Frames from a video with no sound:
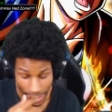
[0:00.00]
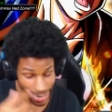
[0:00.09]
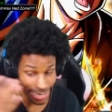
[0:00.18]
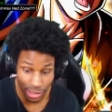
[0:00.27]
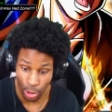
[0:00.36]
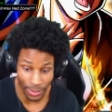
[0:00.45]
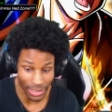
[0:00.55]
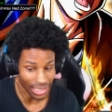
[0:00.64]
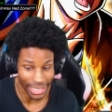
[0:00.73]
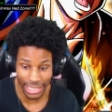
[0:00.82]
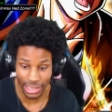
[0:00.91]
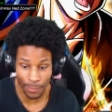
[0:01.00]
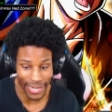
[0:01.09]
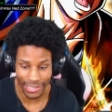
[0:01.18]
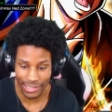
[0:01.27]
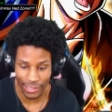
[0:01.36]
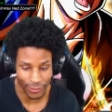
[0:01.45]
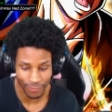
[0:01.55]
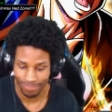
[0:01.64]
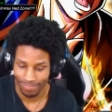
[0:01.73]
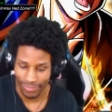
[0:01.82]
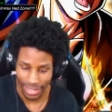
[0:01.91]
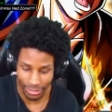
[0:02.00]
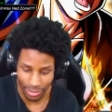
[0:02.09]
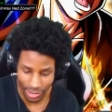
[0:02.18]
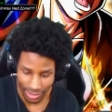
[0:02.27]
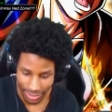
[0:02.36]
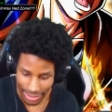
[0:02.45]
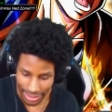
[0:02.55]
He supered in the last spot, so I was